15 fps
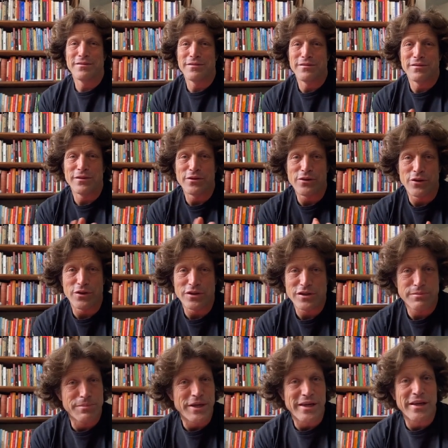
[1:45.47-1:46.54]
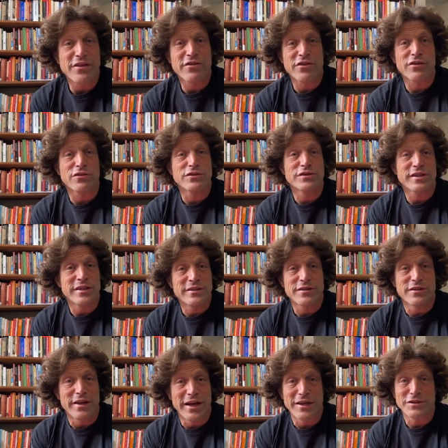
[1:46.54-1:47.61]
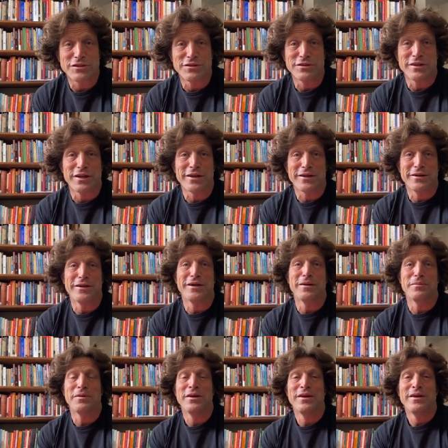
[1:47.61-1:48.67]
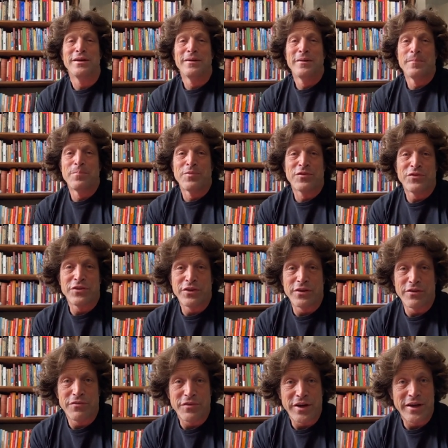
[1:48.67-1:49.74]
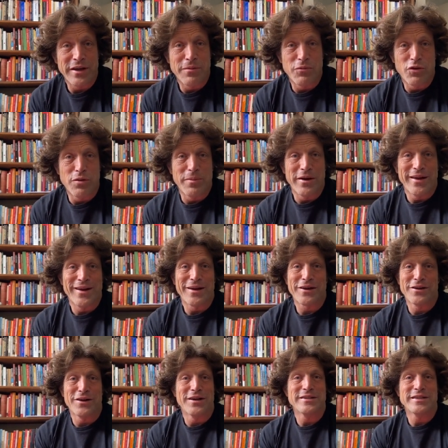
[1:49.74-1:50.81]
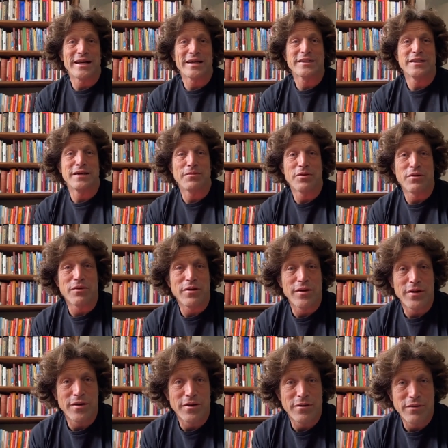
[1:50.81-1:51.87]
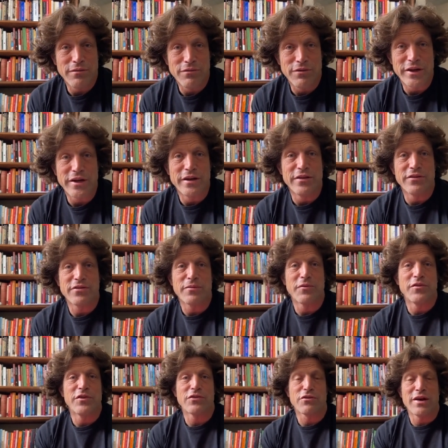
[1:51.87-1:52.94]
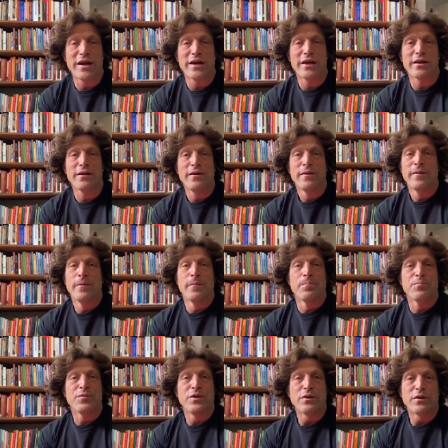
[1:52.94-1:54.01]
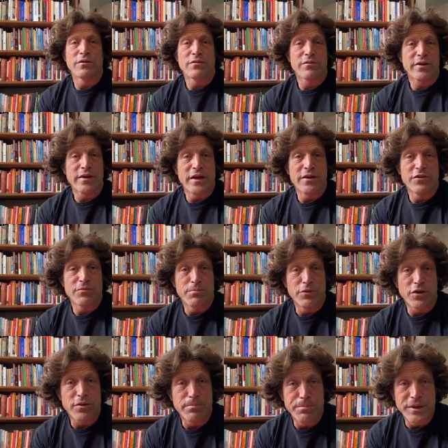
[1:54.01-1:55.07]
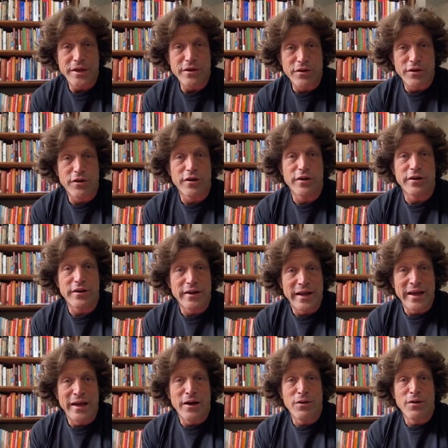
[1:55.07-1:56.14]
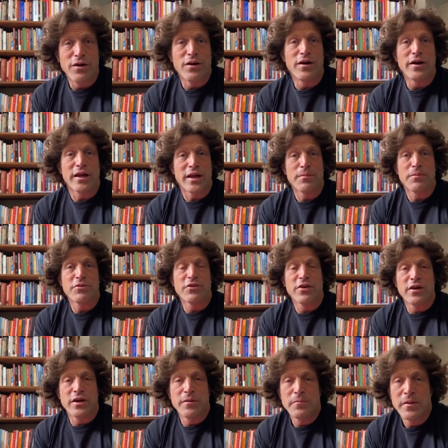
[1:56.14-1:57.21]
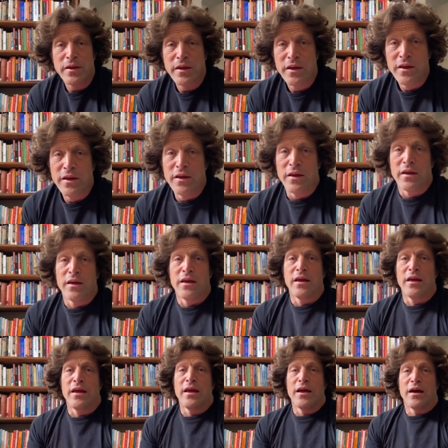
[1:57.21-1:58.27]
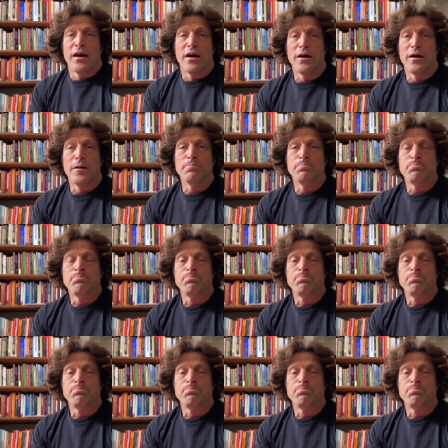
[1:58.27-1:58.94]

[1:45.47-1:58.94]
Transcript: can go to speakingcirclesinternational.com to find out more about how to contact him or read some of his writing. You can get his book, Be Heard Now, on Amazon. Something